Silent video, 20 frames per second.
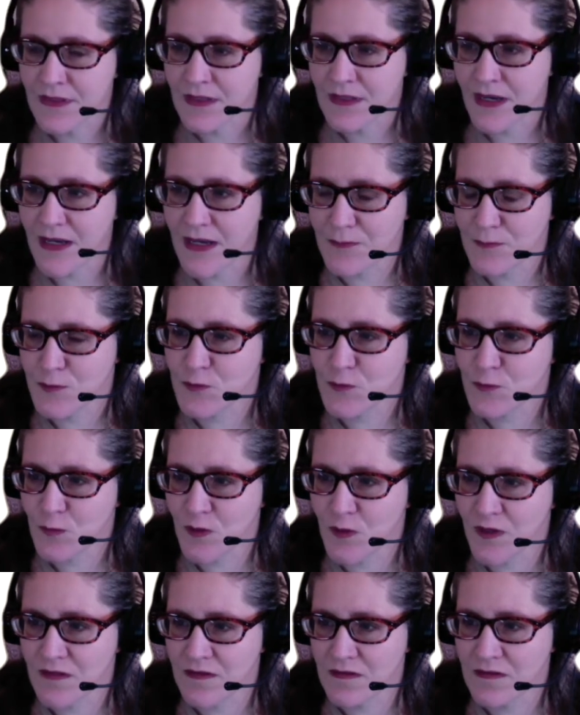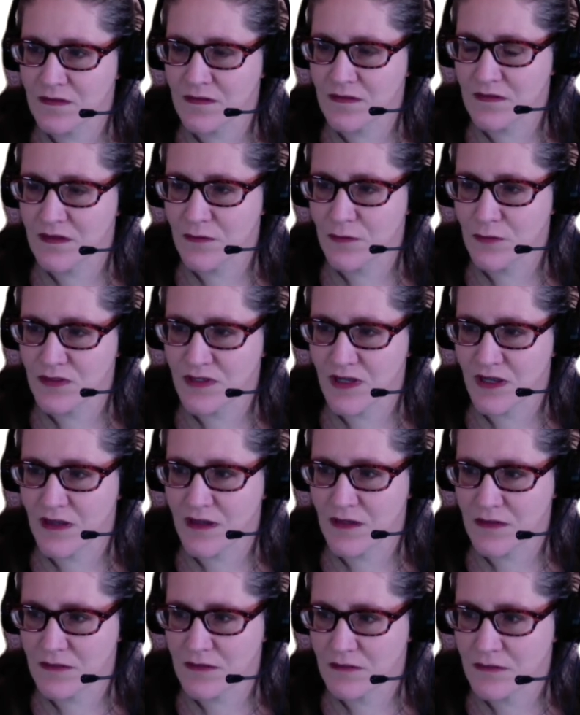I pulled one the other
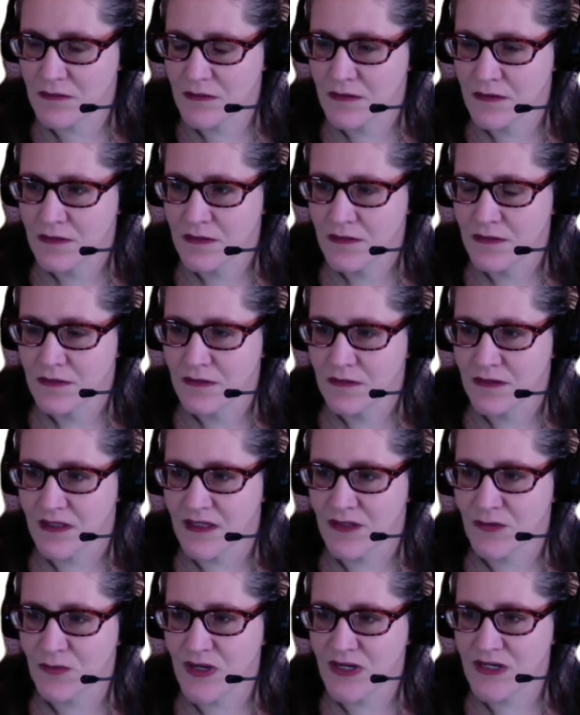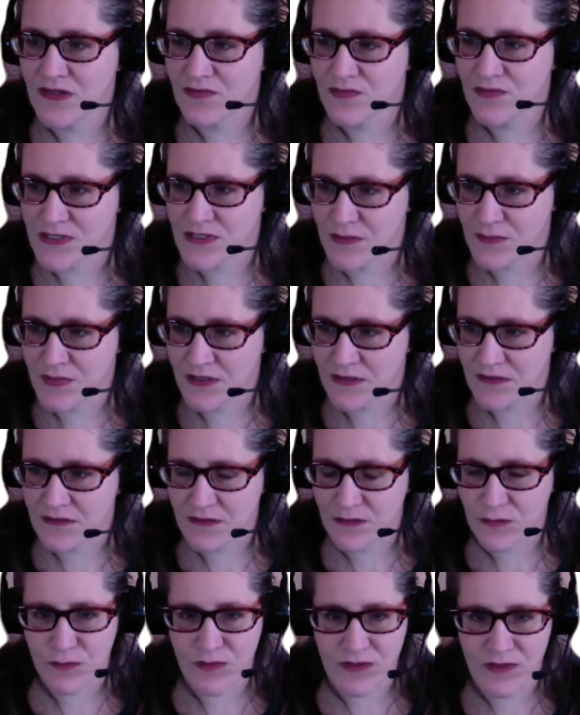day getting ready for something to
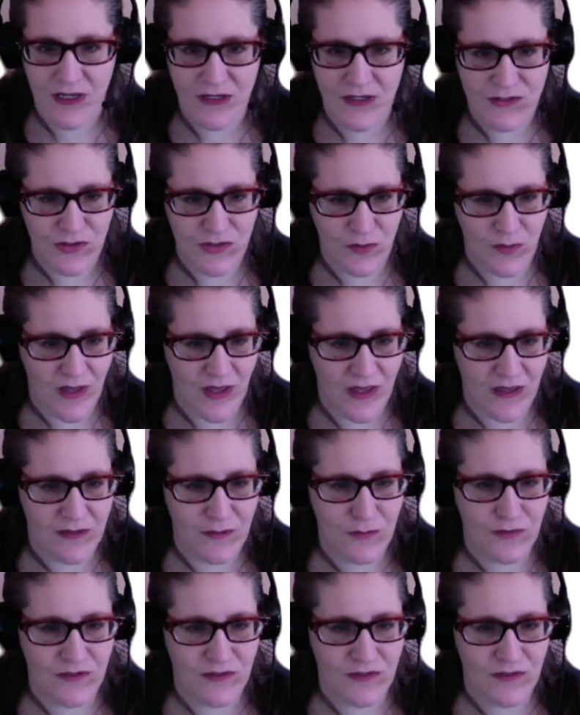deal with the HOA, and it was